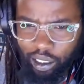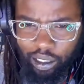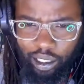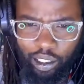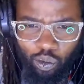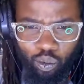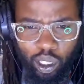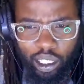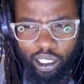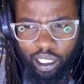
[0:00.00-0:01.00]
It's
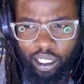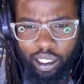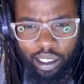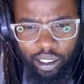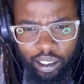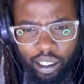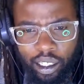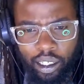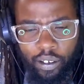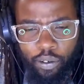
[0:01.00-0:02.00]
really easy
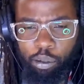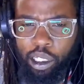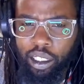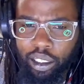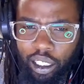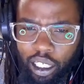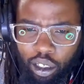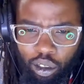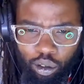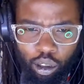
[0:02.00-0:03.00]
for me to
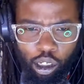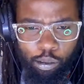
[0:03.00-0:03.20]
tell you,